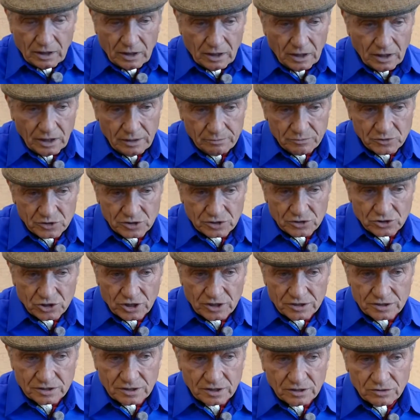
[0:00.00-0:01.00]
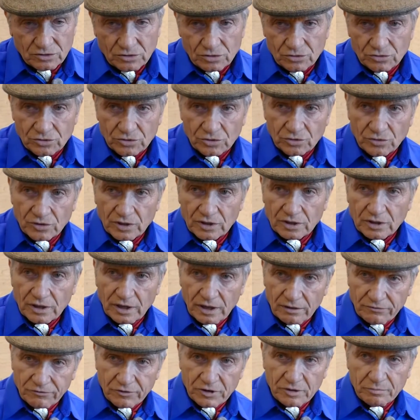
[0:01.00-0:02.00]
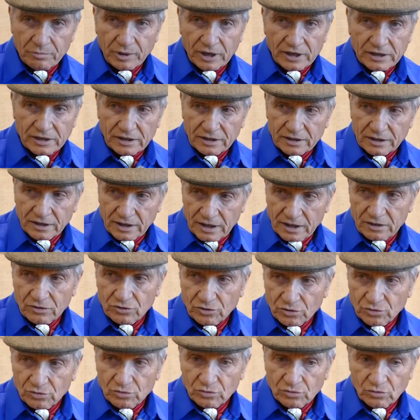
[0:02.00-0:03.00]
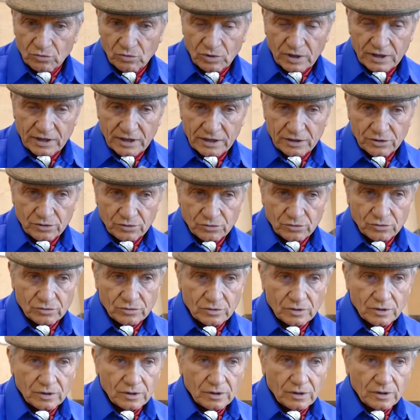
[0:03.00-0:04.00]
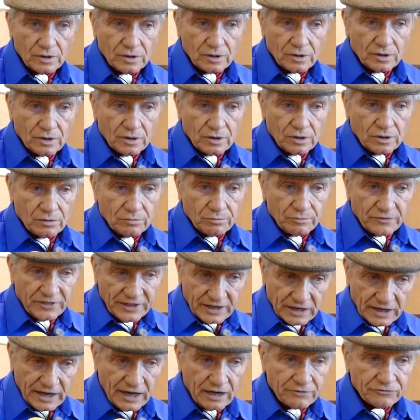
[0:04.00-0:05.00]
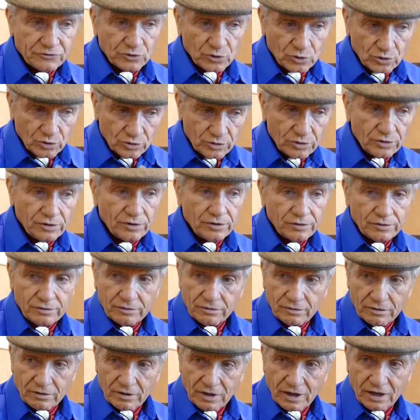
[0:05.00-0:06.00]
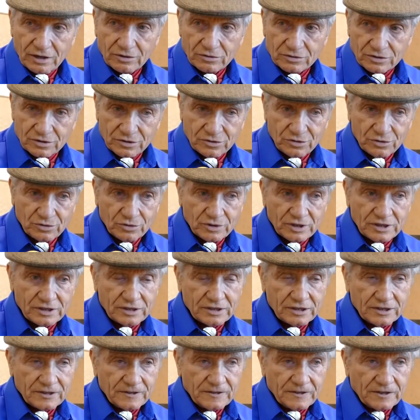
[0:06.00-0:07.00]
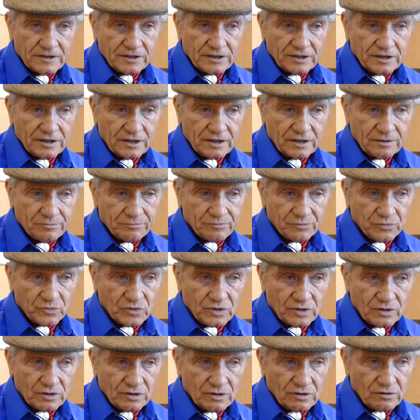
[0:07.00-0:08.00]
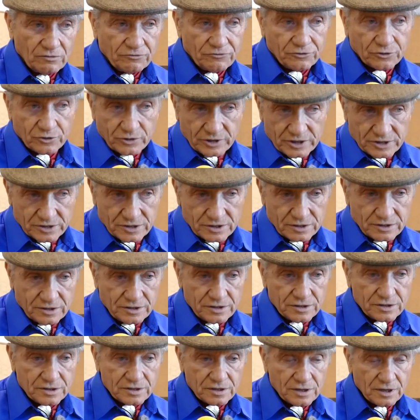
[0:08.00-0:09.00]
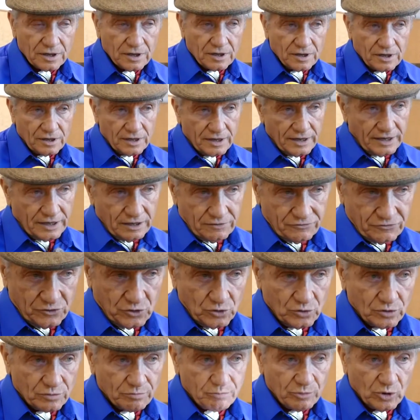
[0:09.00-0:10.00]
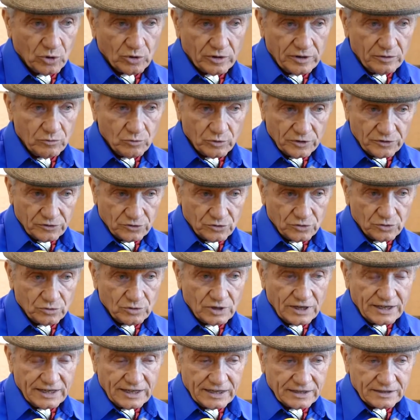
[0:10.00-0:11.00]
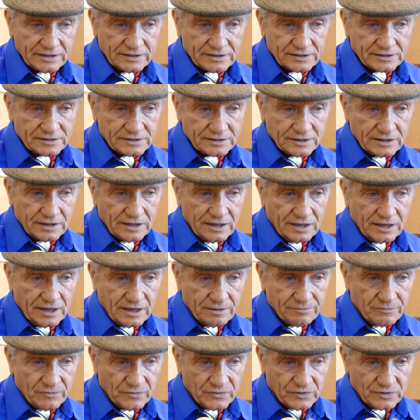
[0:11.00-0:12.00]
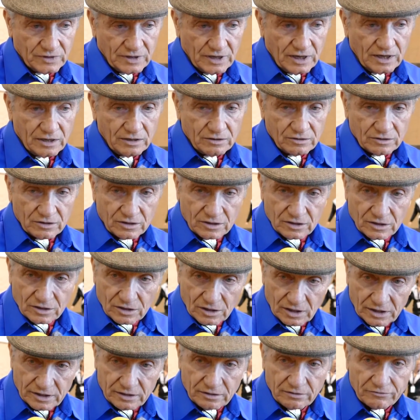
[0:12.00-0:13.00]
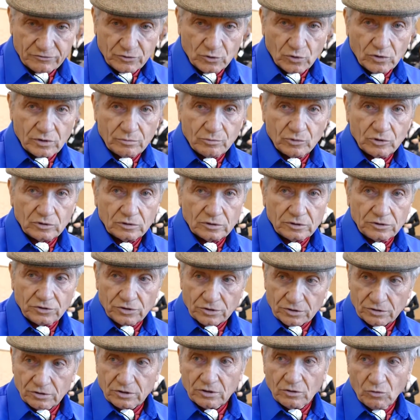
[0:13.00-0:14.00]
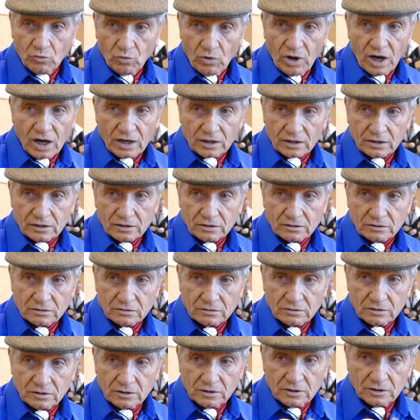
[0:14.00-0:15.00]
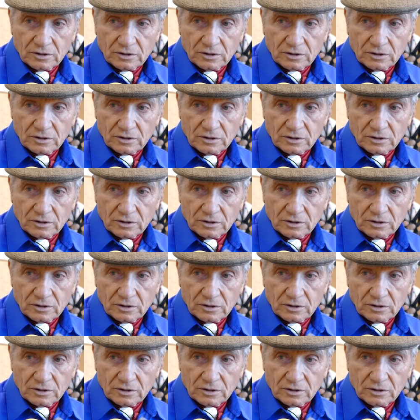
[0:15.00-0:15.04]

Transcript: I'm suggesting to you that everybody can do mm-hmm. what I do. They have to learn how to do it. For instance, if you're born with two legs and kind of normal, you're going to walk. Mm-hmm.